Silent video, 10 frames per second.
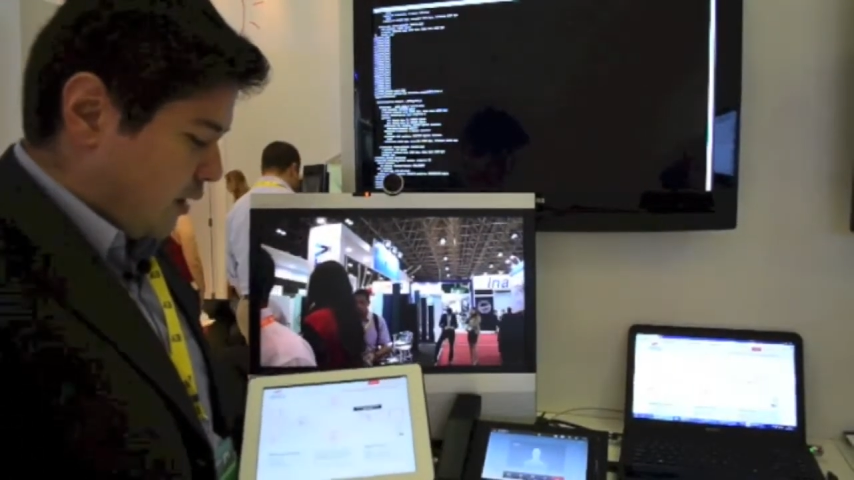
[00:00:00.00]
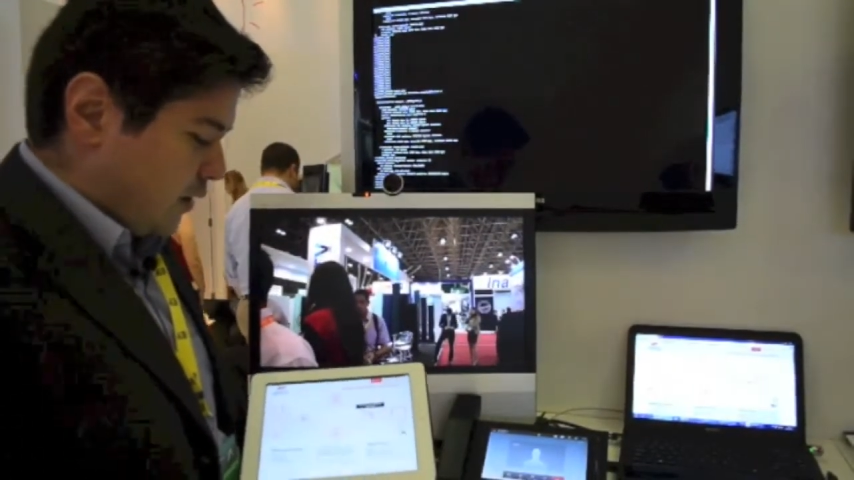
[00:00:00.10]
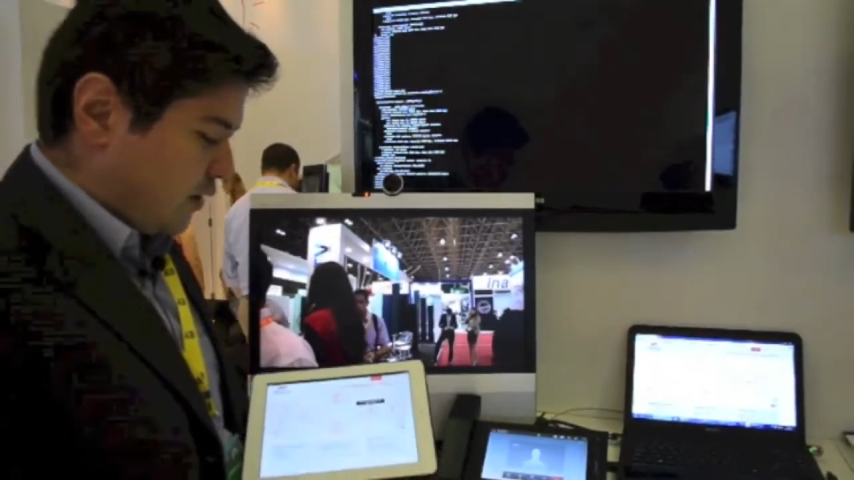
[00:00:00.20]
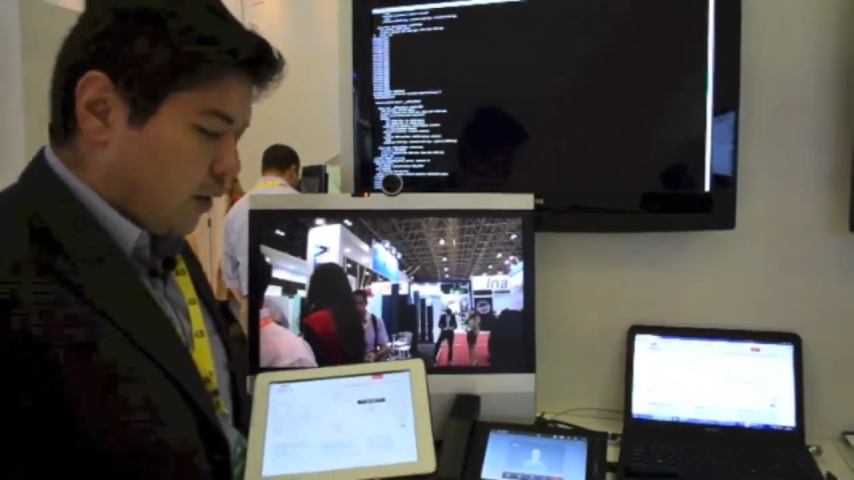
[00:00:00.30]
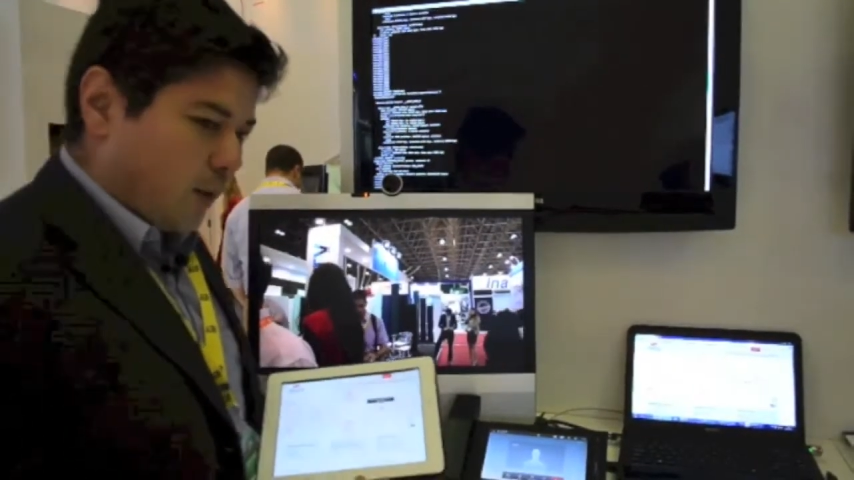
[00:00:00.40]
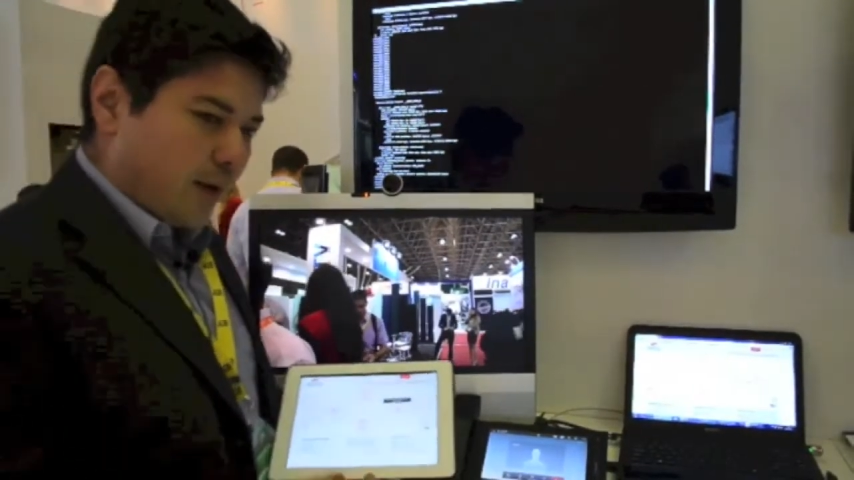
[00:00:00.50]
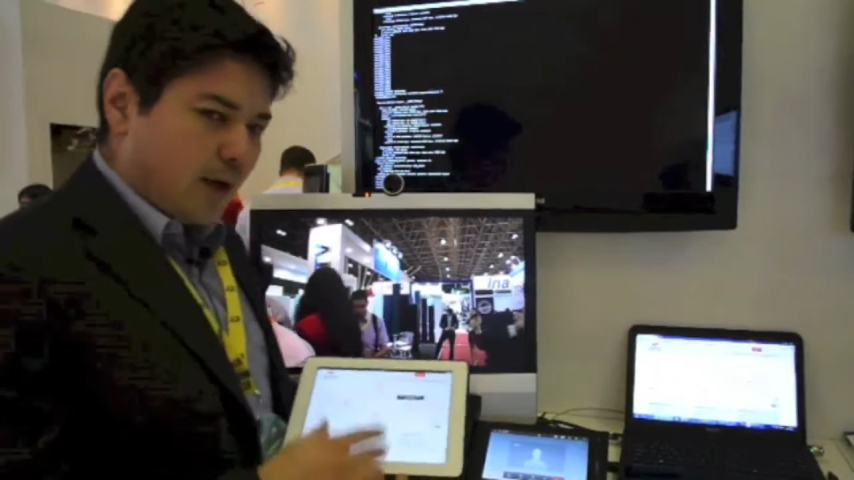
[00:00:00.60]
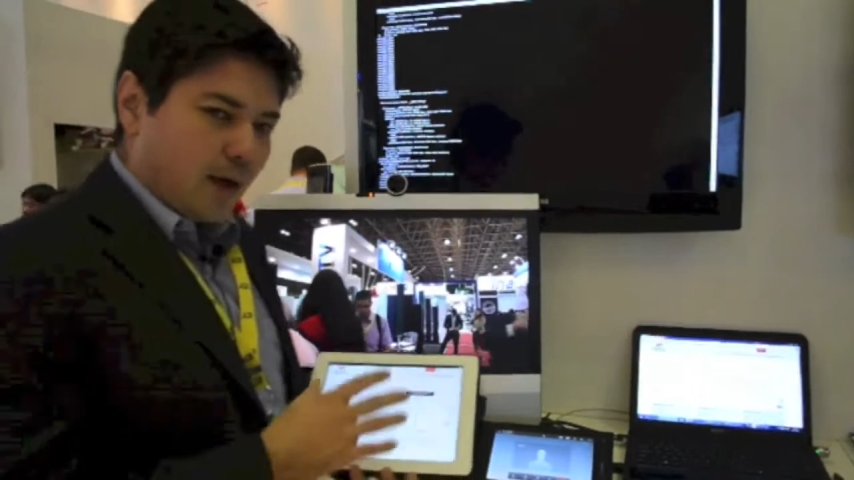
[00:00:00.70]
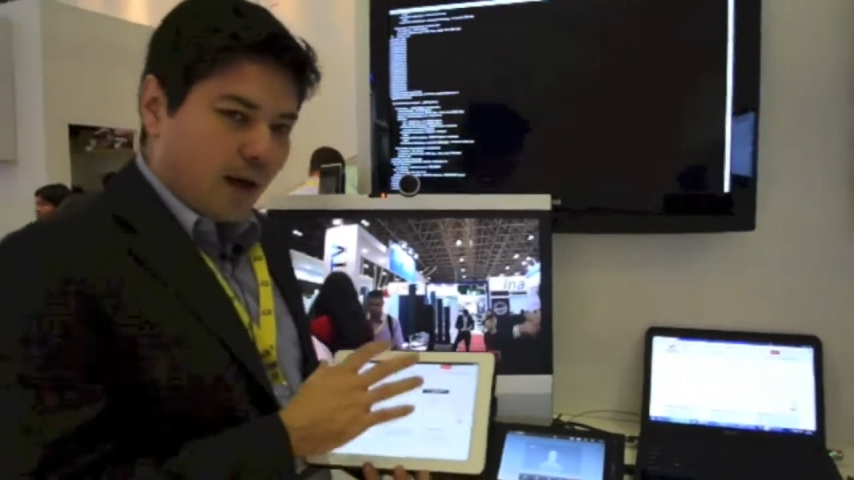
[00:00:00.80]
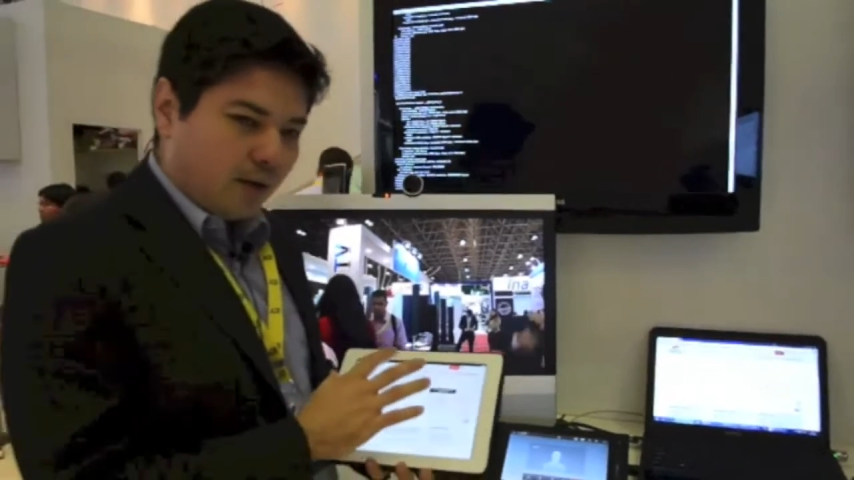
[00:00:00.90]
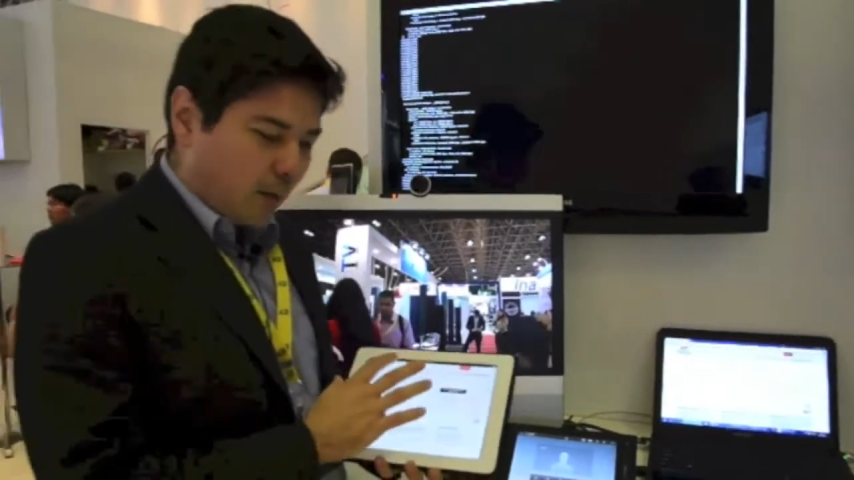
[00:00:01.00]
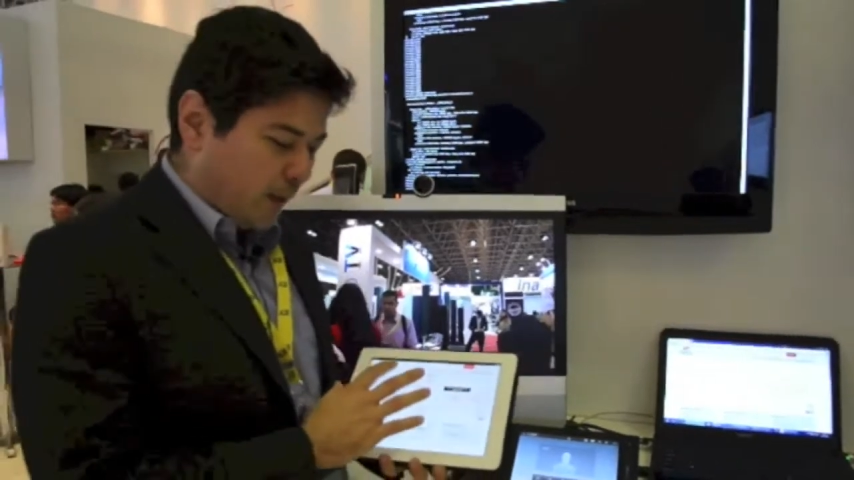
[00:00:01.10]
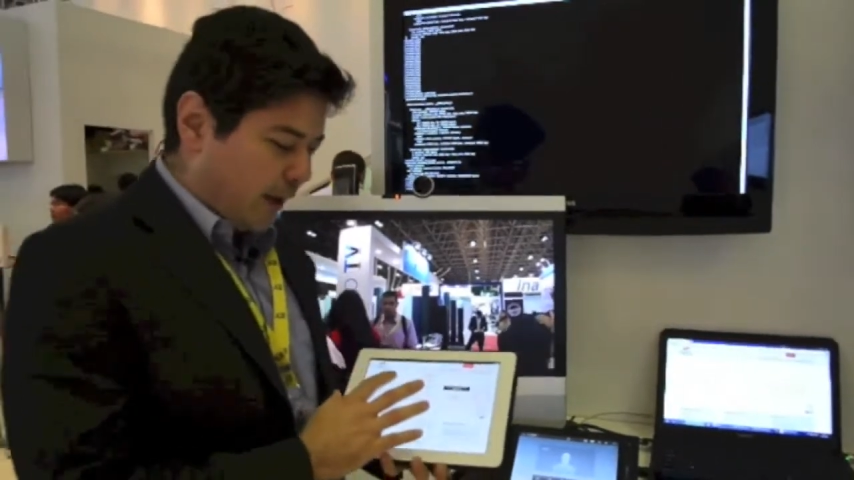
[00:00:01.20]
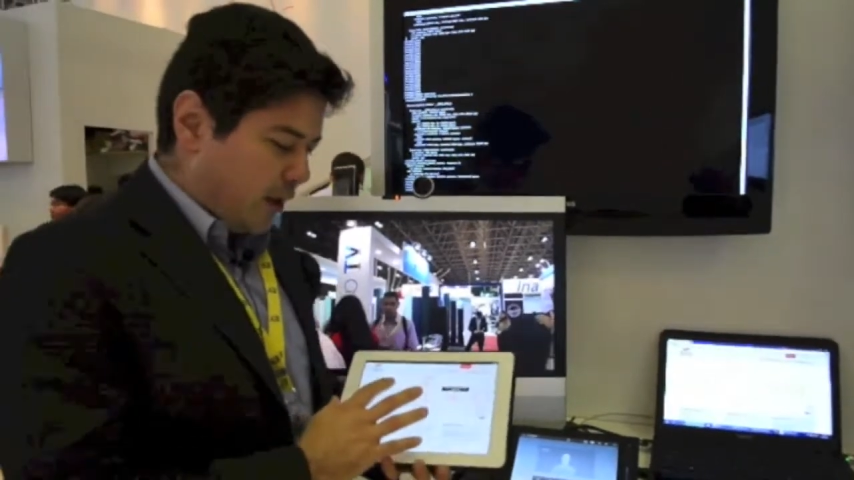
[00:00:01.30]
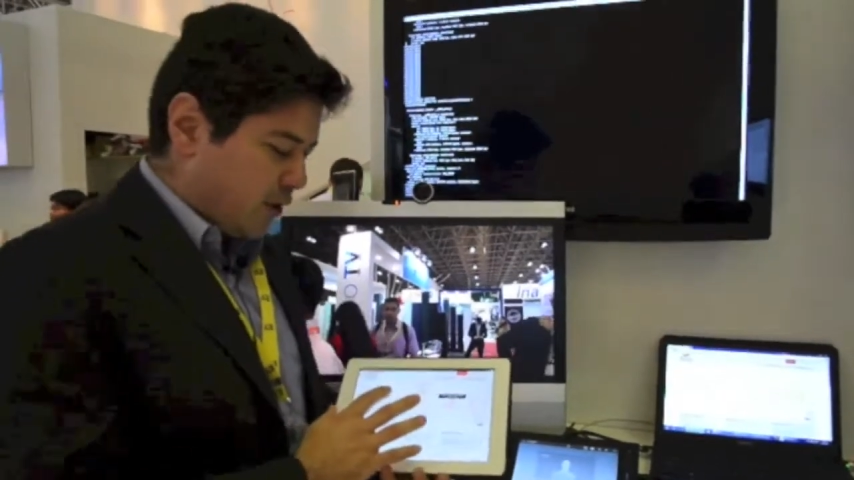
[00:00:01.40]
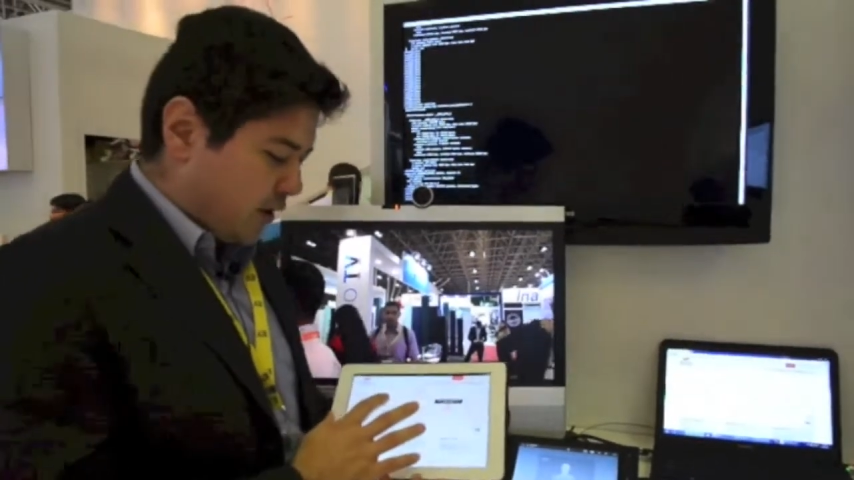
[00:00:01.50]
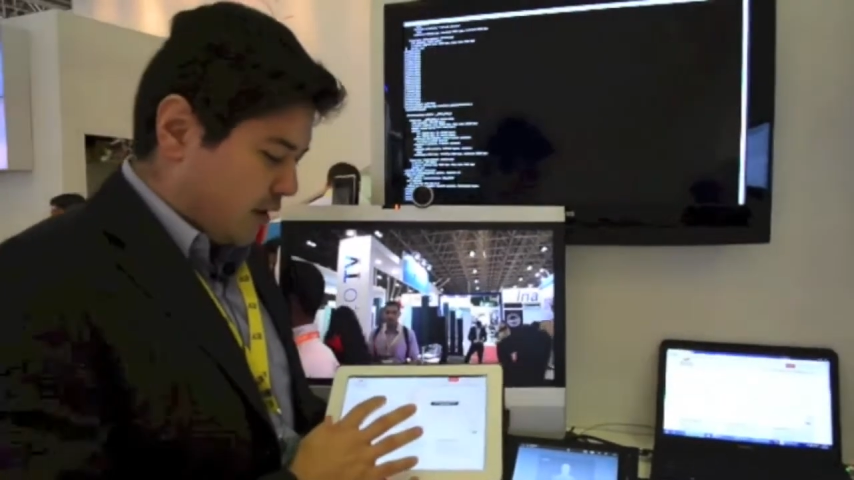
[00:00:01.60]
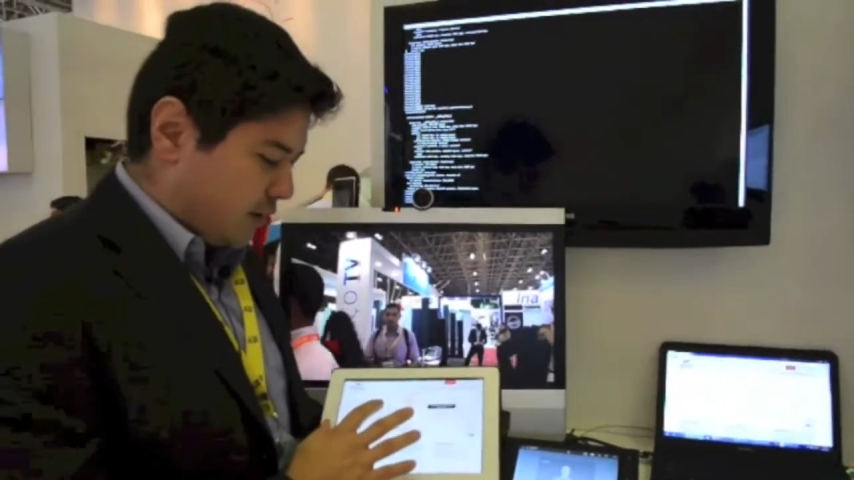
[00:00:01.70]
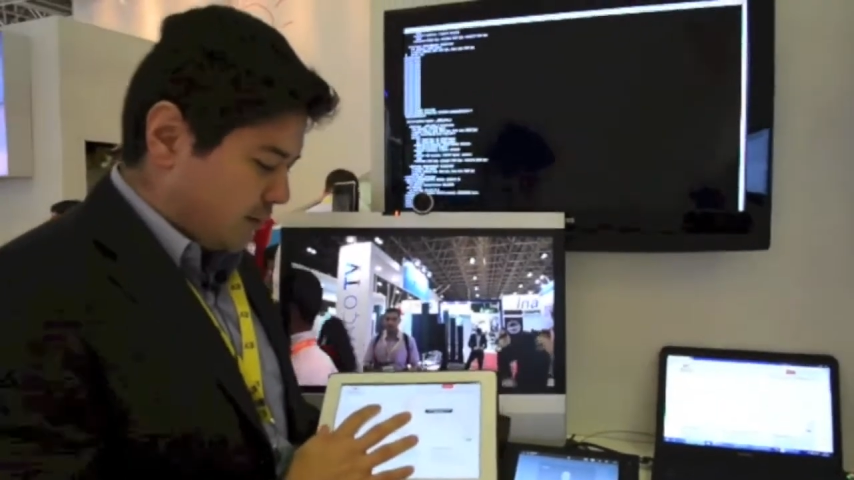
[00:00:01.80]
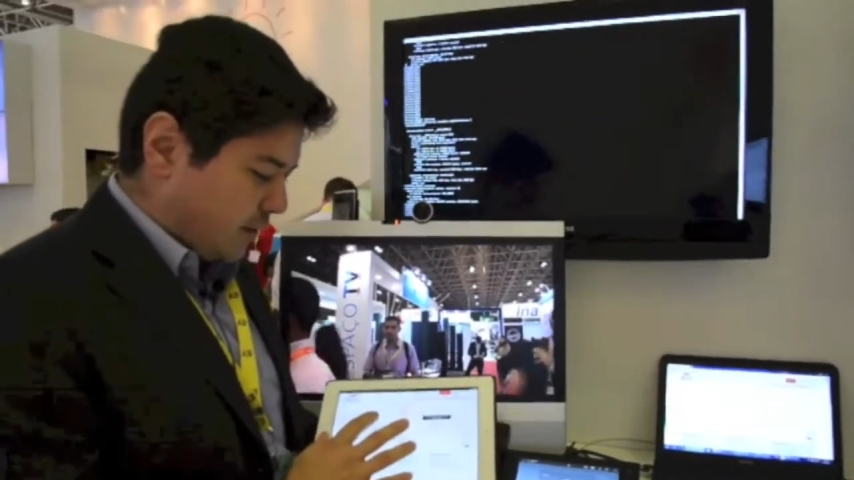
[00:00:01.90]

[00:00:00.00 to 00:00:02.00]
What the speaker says: So our application here,